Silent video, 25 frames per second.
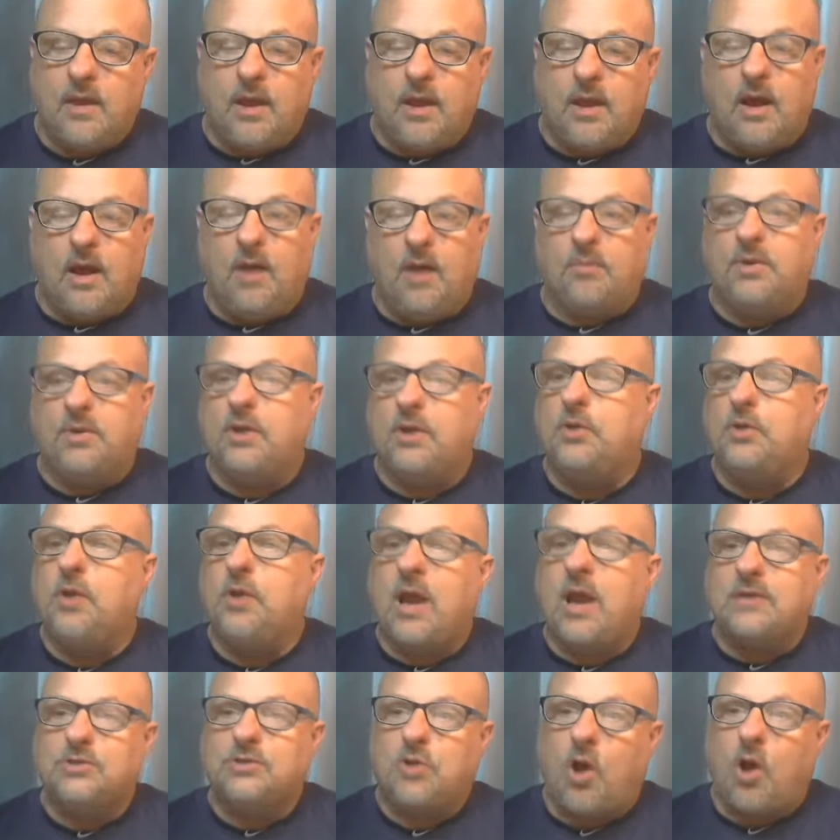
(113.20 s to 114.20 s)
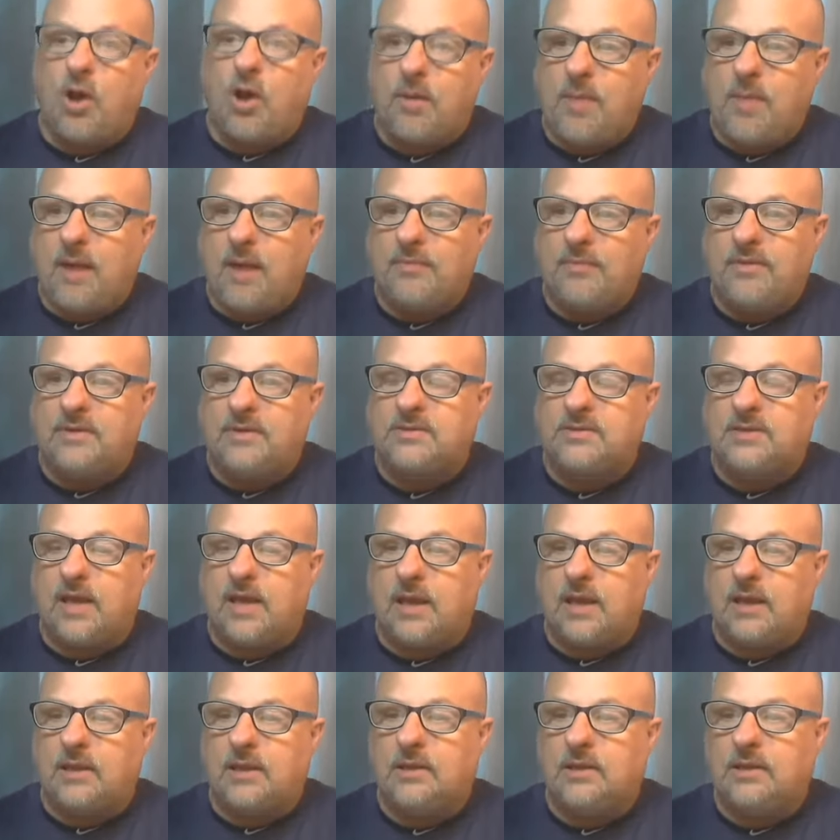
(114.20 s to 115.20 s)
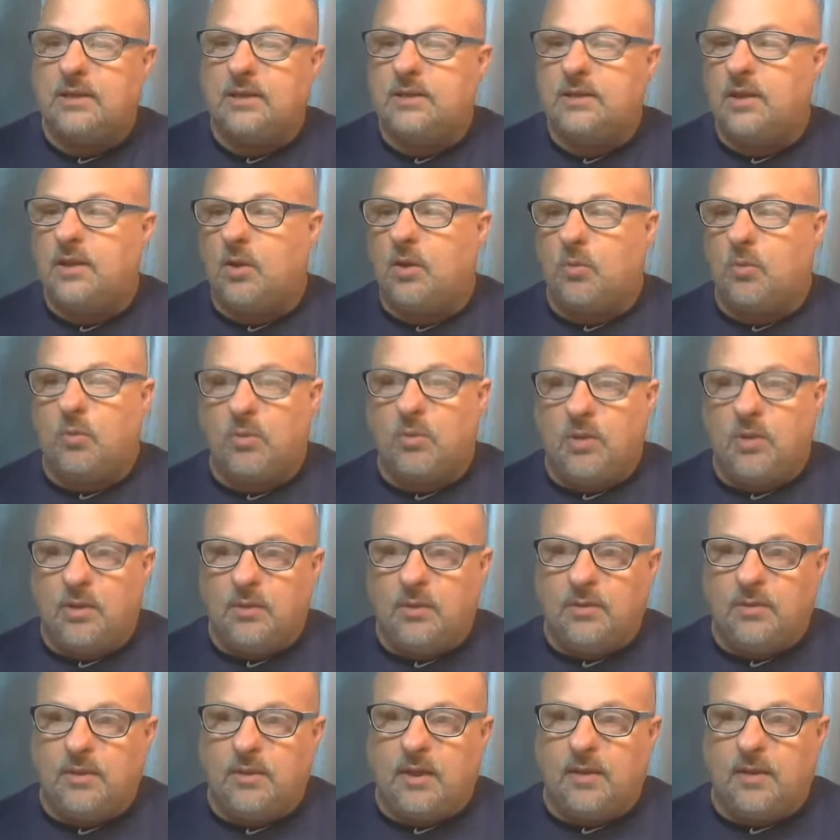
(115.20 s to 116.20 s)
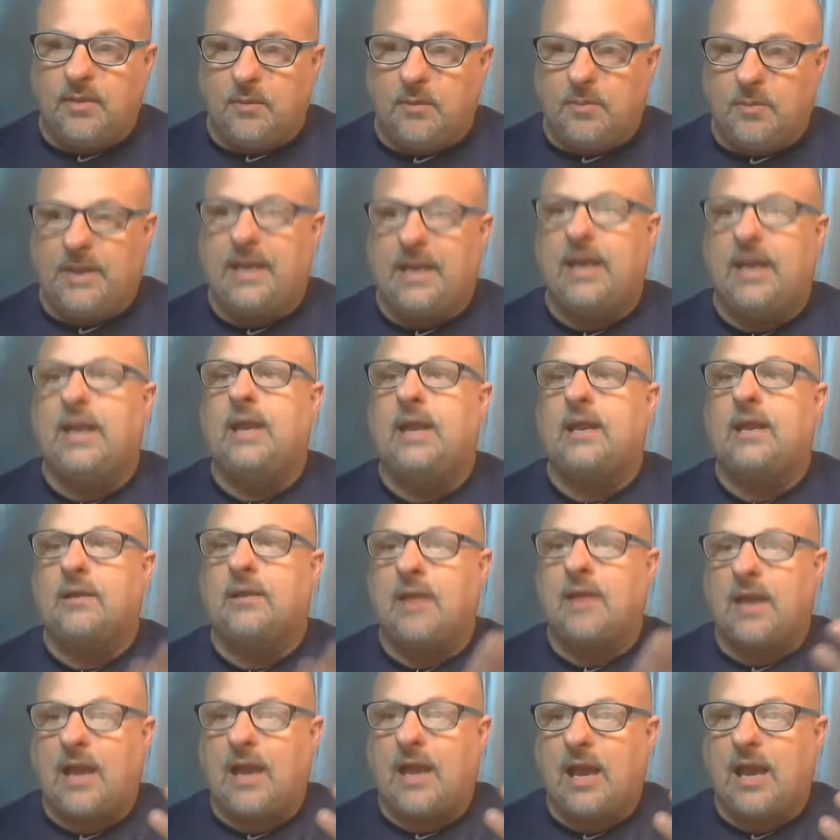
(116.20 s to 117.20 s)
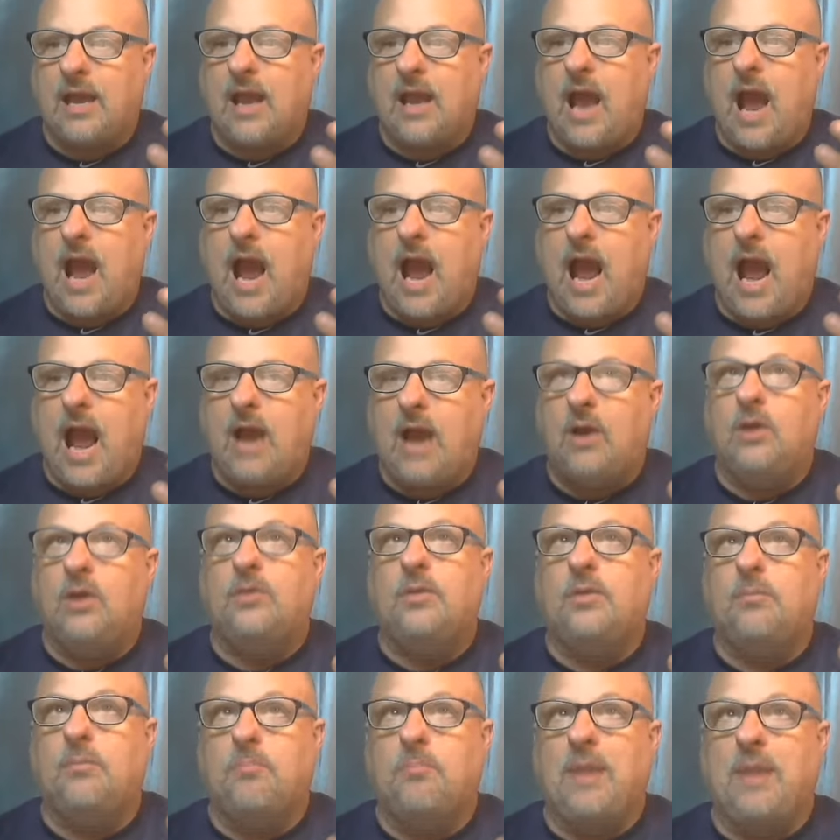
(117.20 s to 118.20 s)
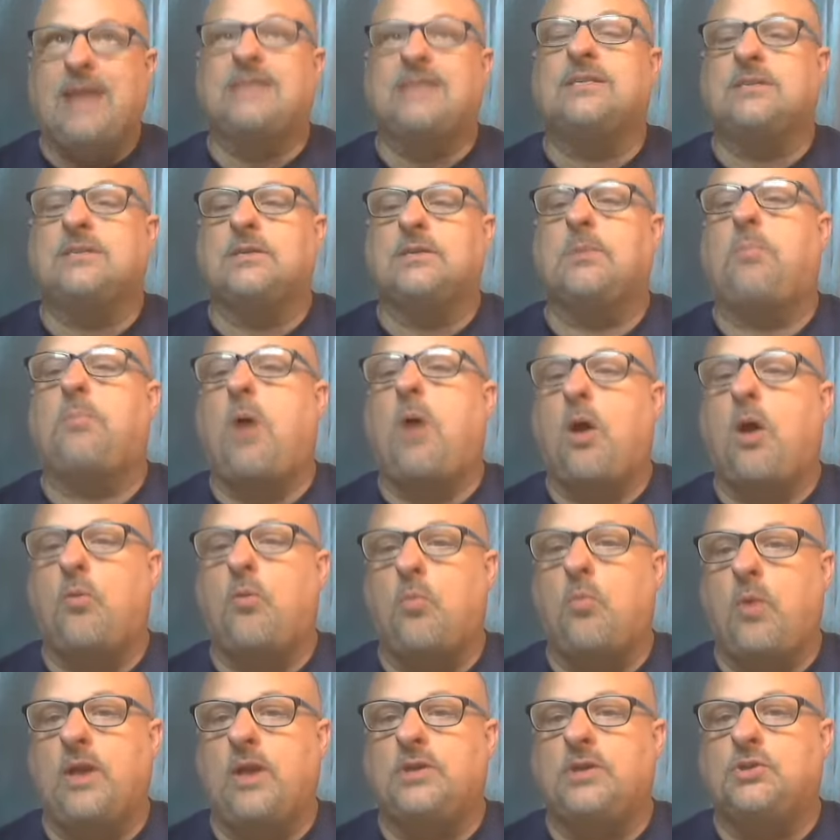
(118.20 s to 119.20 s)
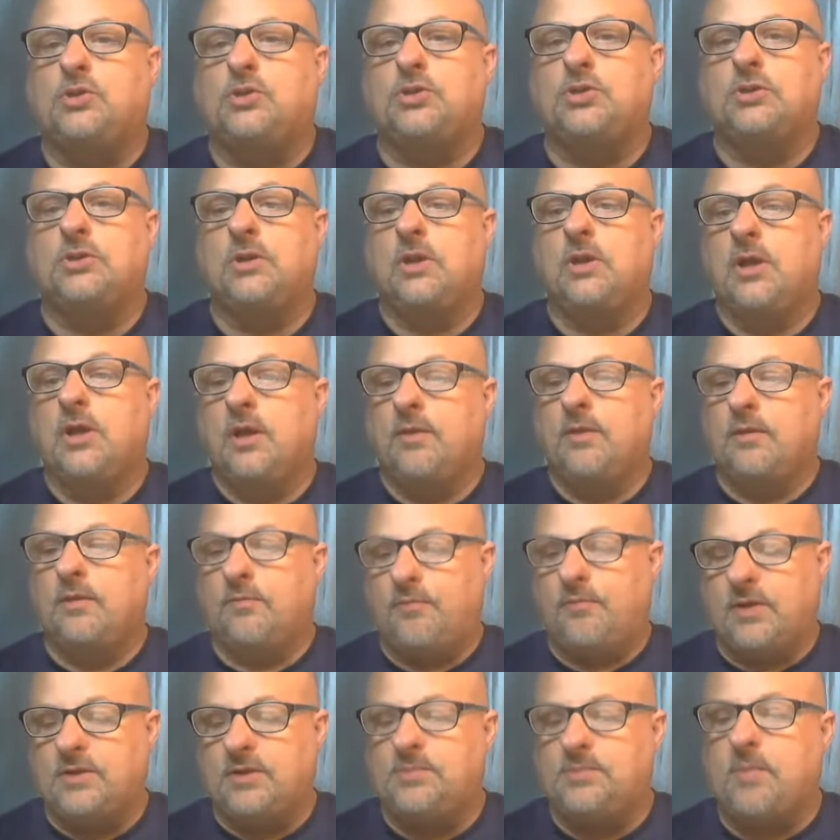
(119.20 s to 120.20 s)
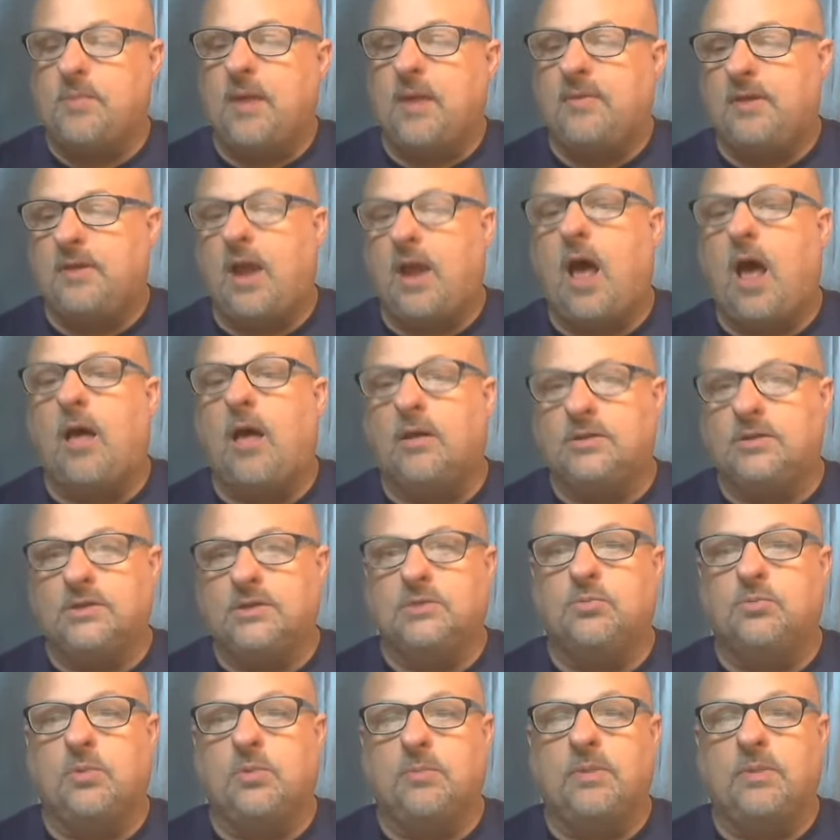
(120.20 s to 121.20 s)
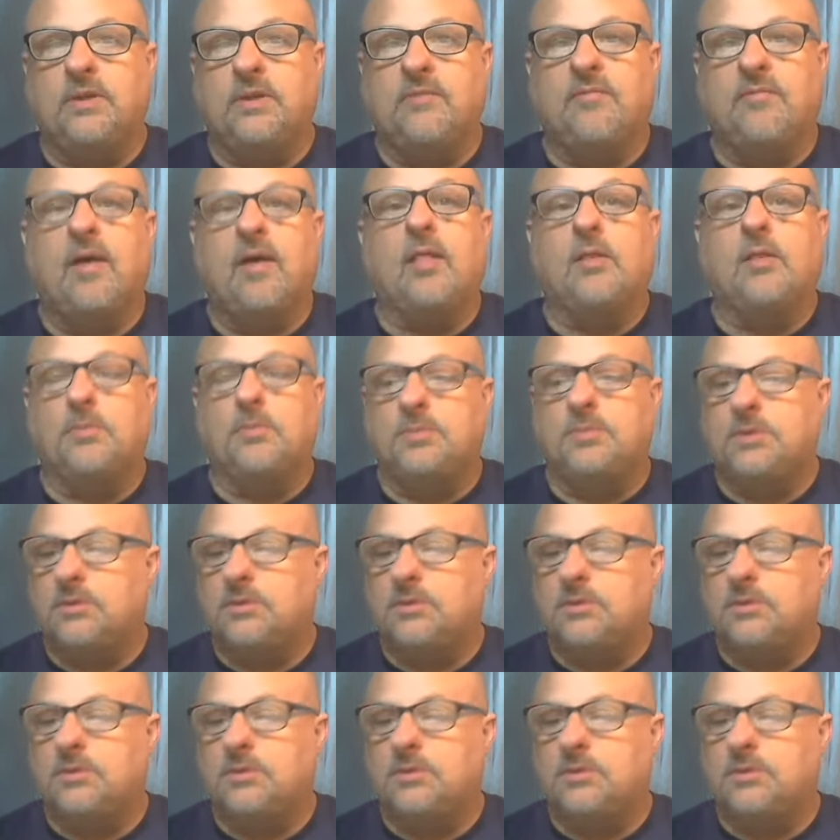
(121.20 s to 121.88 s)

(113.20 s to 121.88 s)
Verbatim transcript: um, can you guys talk about this like you know the beginning like the basis upon which the fringe methodologies would be developed.